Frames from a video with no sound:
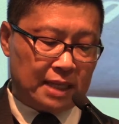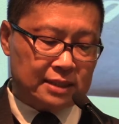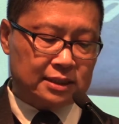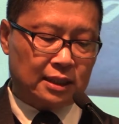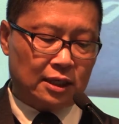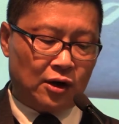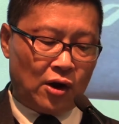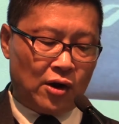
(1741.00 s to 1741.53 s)

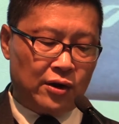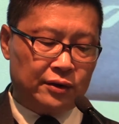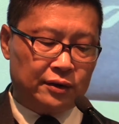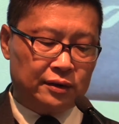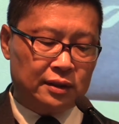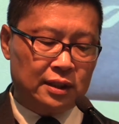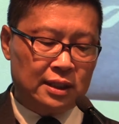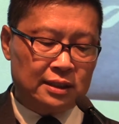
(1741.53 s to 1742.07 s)
must
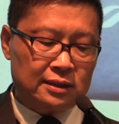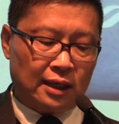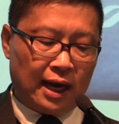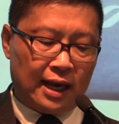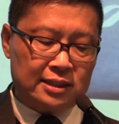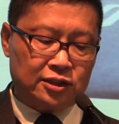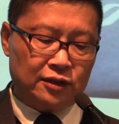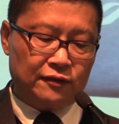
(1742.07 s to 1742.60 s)
learn the
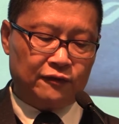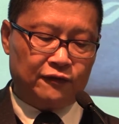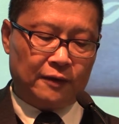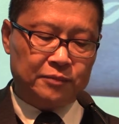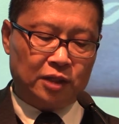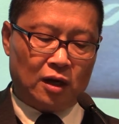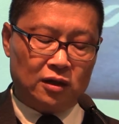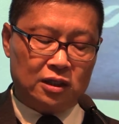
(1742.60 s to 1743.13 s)
lesson
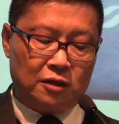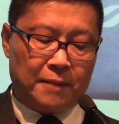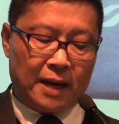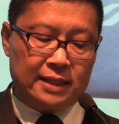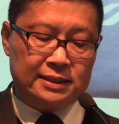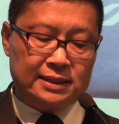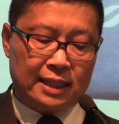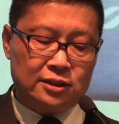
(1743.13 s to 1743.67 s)
from the
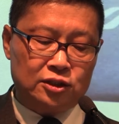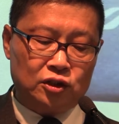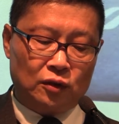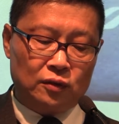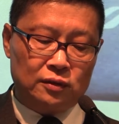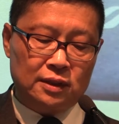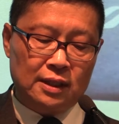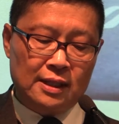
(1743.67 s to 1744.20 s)
Occupy
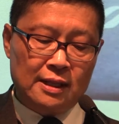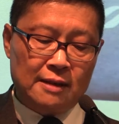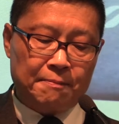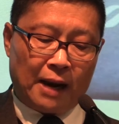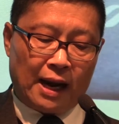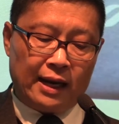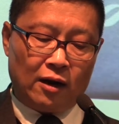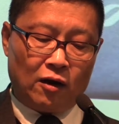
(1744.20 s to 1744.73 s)
Central
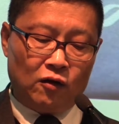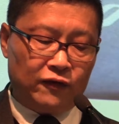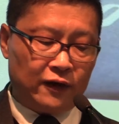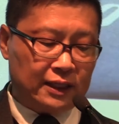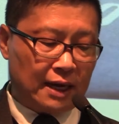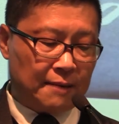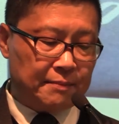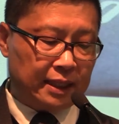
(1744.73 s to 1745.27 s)
by
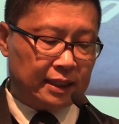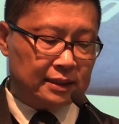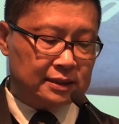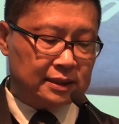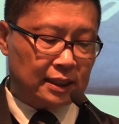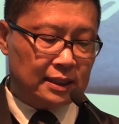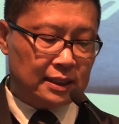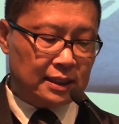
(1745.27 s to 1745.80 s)
overcoming
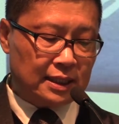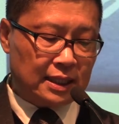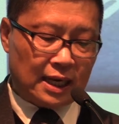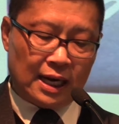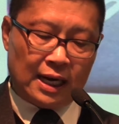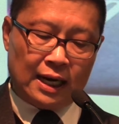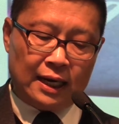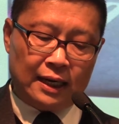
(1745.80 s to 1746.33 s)

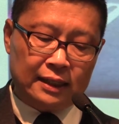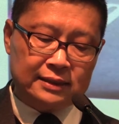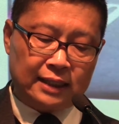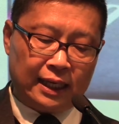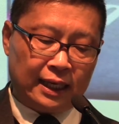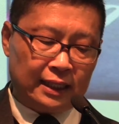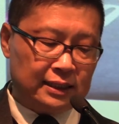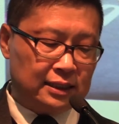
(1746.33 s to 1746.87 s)

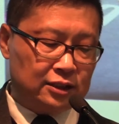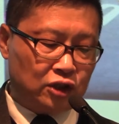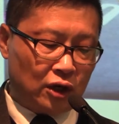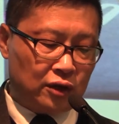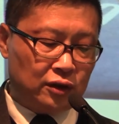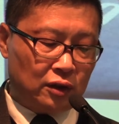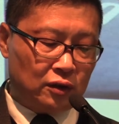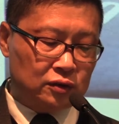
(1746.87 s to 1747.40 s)
their
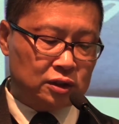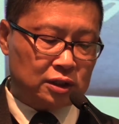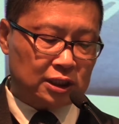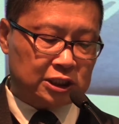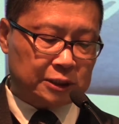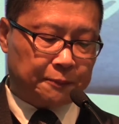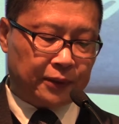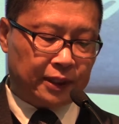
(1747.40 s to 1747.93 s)
internal
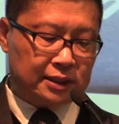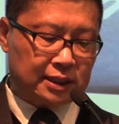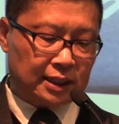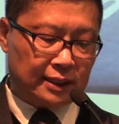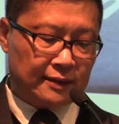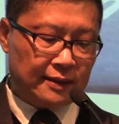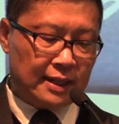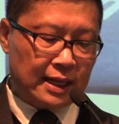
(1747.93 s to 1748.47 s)

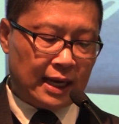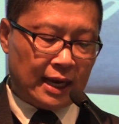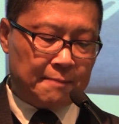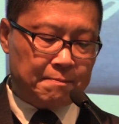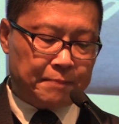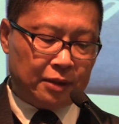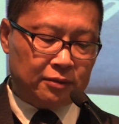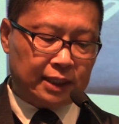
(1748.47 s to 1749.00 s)
split
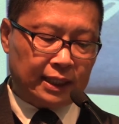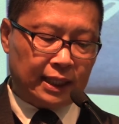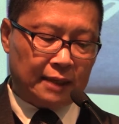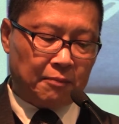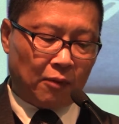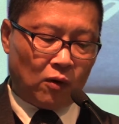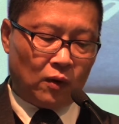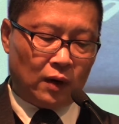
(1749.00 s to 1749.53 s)
and building
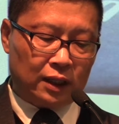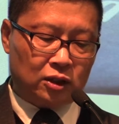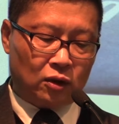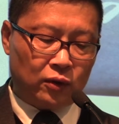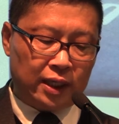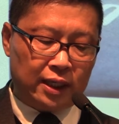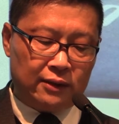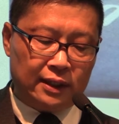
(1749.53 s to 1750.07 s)
a more
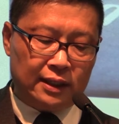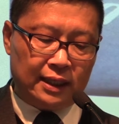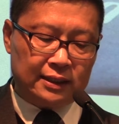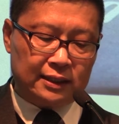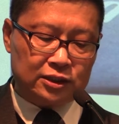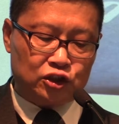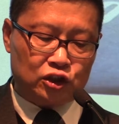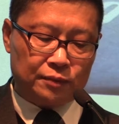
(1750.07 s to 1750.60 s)
coherent
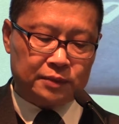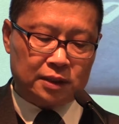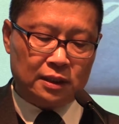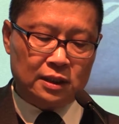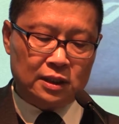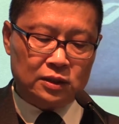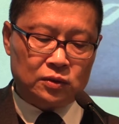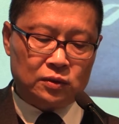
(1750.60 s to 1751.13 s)
leadership
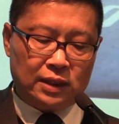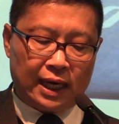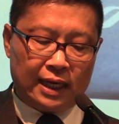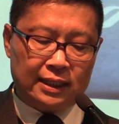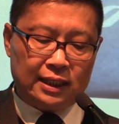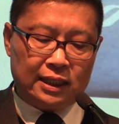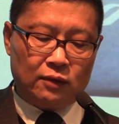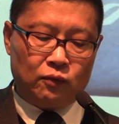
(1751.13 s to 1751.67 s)

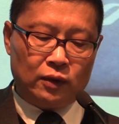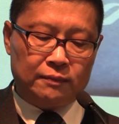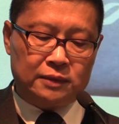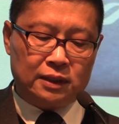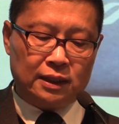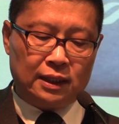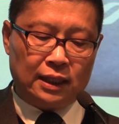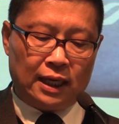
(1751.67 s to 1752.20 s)
together
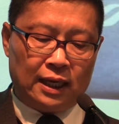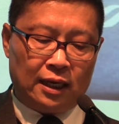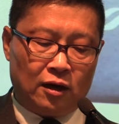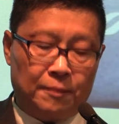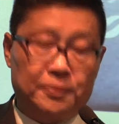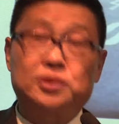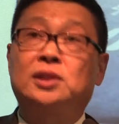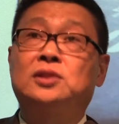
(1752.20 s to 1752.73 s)
with the
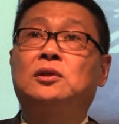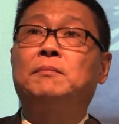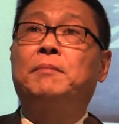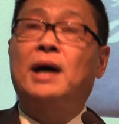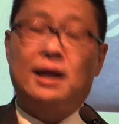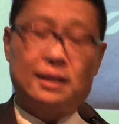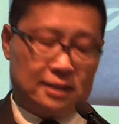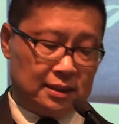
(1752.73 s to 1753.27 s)
opposition
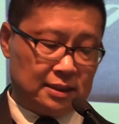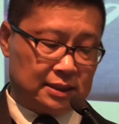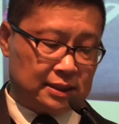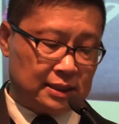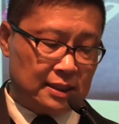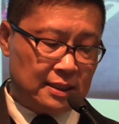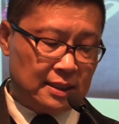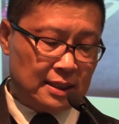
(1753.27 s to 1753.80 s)

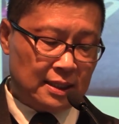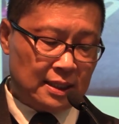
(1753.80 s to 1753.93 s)
parties.